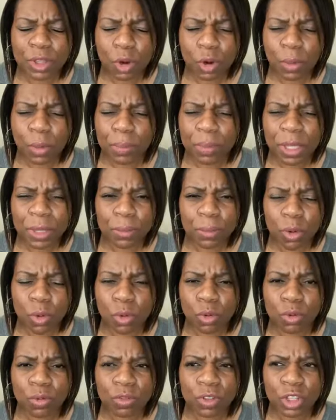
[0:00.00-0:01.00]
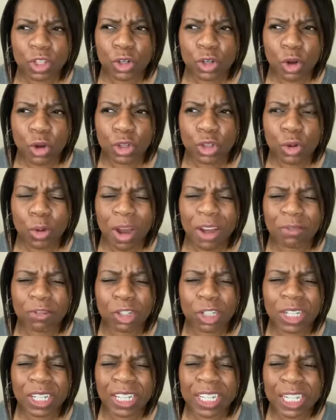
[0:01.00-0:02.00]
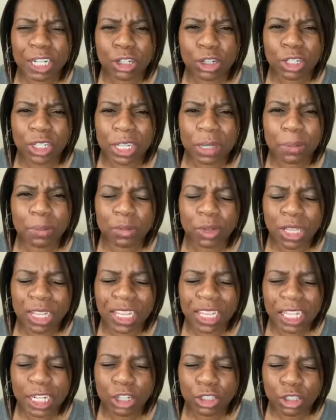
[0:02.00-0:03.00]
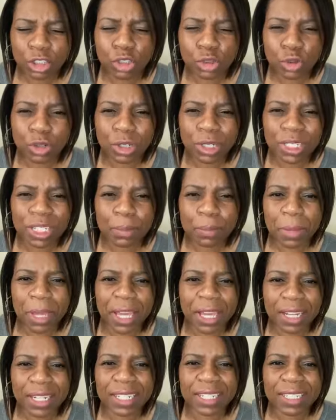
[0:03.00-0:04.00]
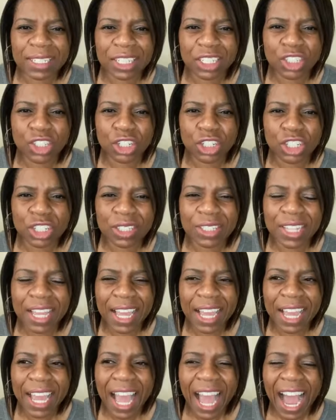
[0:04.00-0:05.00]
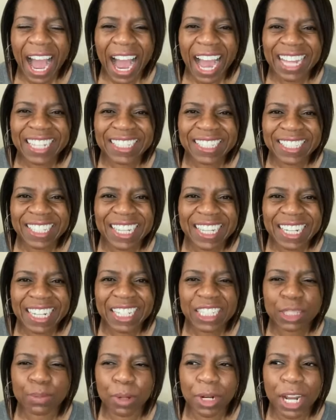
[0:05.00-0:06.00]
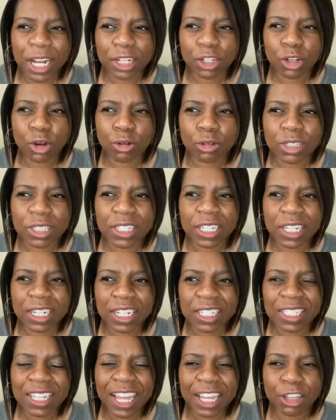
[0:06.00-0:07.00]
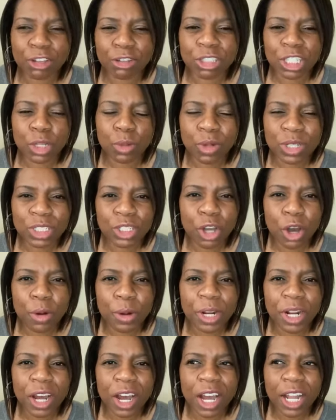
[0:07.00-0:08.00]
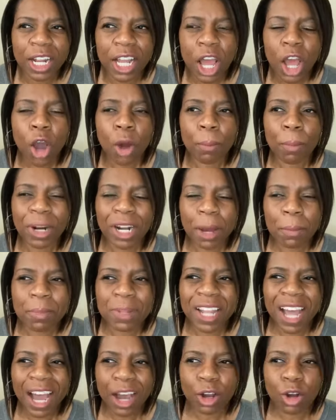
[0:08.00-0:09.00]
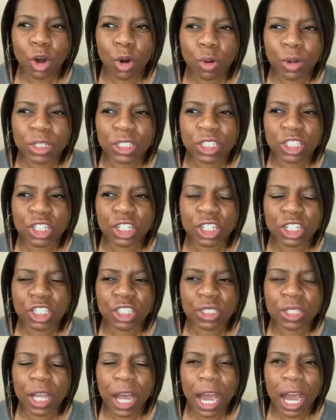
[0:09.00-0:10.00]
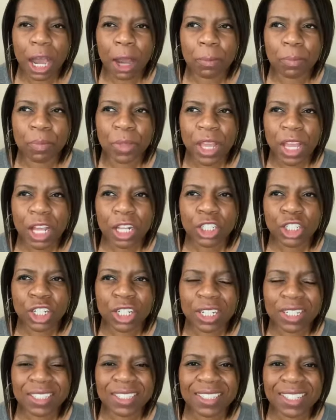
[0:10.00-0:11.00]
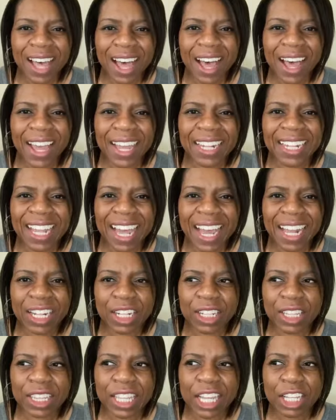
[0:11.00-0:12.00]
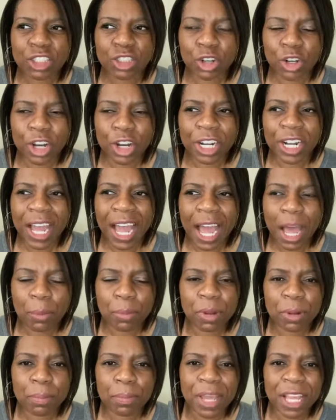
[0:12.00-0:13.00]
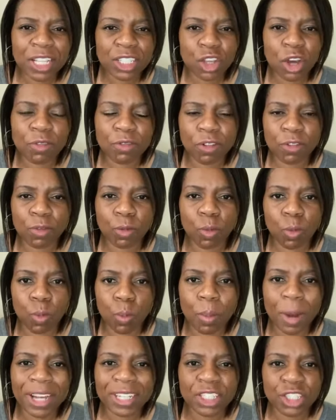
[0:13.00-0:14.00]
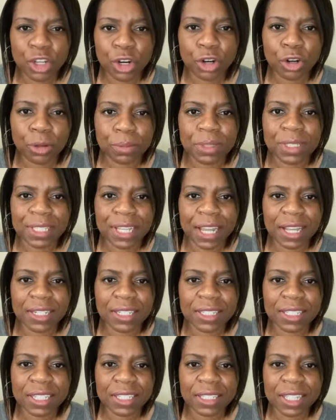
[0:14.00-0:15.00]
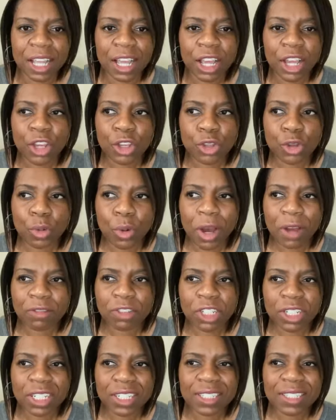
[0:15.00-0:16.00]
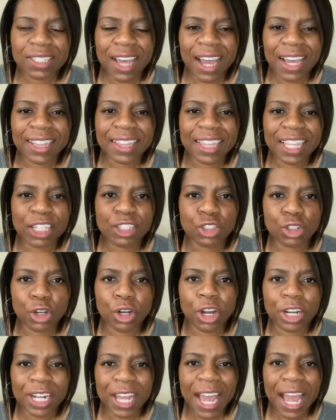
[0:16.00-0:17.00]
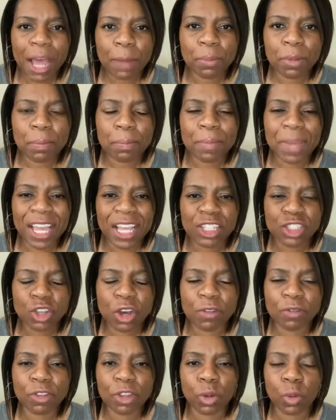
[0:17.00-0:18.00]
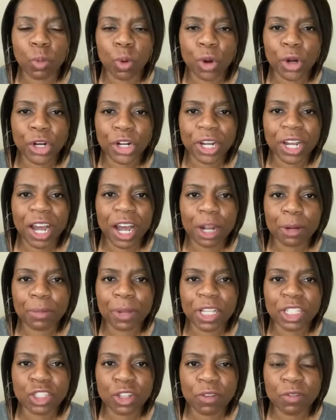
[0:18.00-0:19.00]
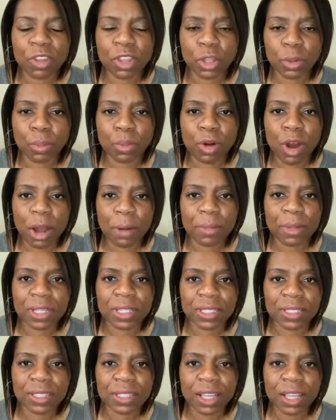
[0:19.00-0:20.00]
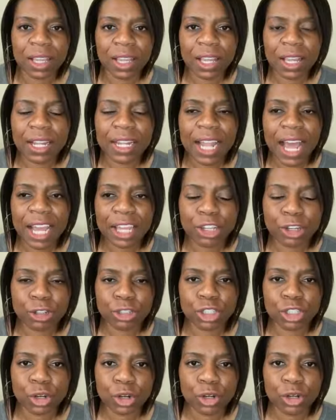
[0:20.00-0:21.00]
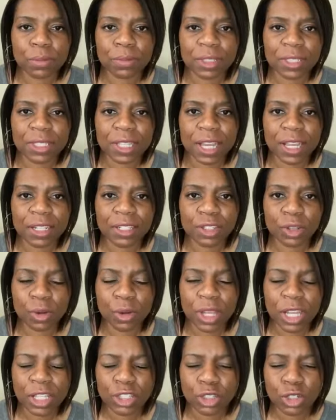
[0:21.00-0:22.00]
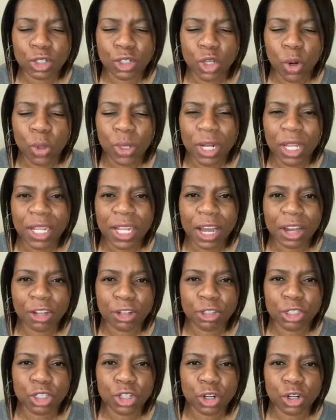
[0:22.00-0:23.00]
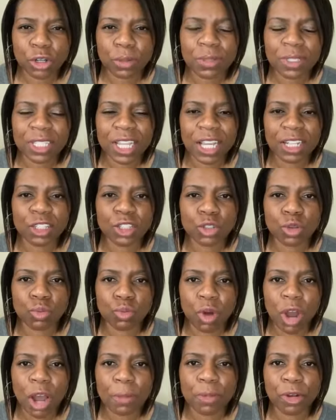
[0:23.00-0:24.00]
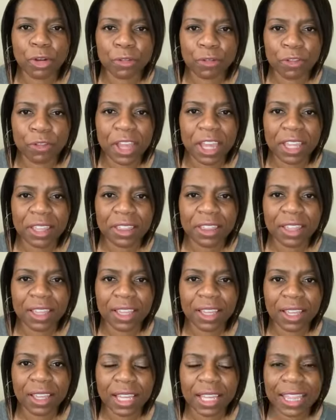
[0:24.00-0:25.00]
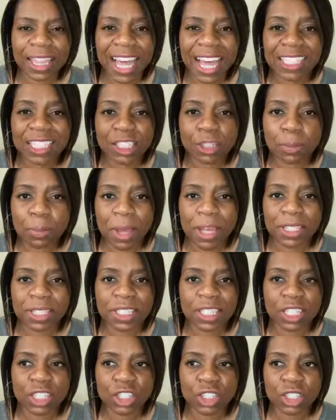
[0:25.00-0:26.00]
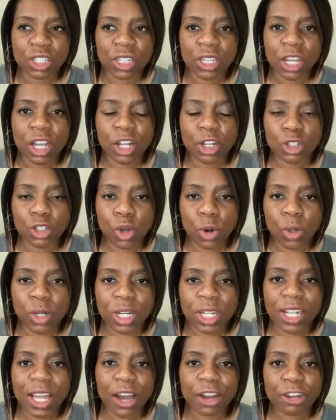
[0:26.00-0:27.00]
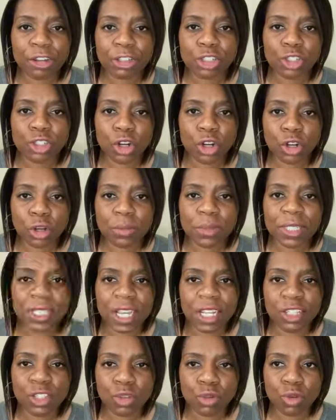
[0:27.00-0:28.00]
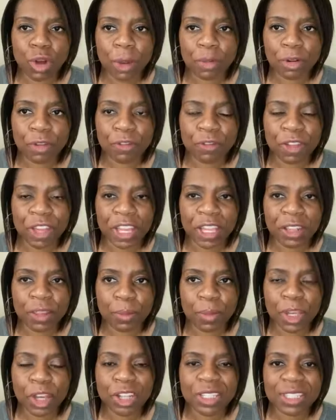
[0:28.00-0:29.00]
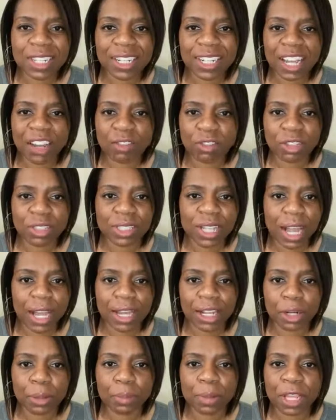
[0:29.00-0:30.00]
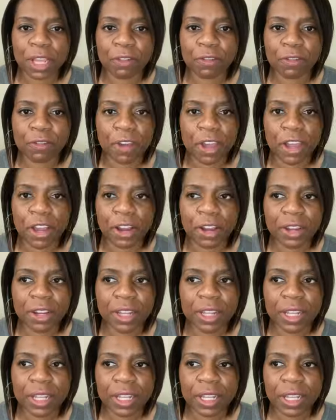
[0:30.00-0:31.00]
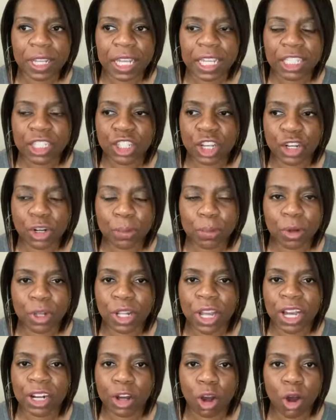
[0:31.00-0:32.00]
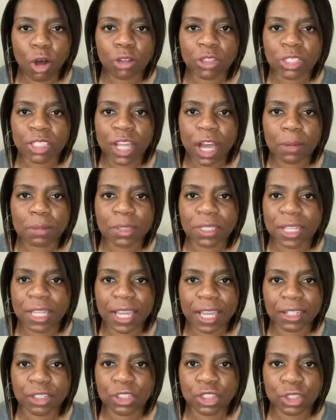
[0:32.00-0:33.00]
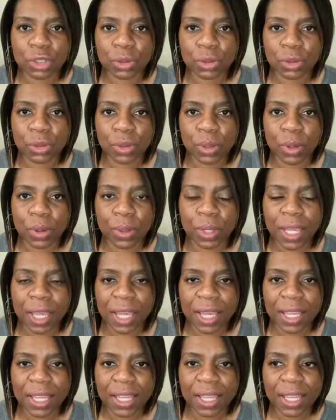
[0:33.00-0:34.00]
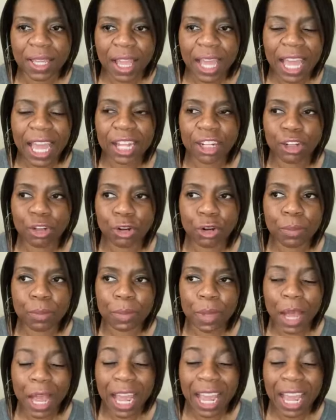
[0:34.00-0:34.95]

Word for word: don't be moved you know you have to literally literally make a decision to say i see this but i don't see it it's like you see what's going on but i'm not going to the um to decide that things are going to happen based off of my circumstances. You have to decide things are going to happen based off of the word of God, based off of the promise, not your circumstance. Okay, so don't allow your circumstance to rob your faith. That's the message. Don't allow your circumstance to rob your faith because the devil is not going to play fair. He's going to pull out all stops against you, okay? And you're,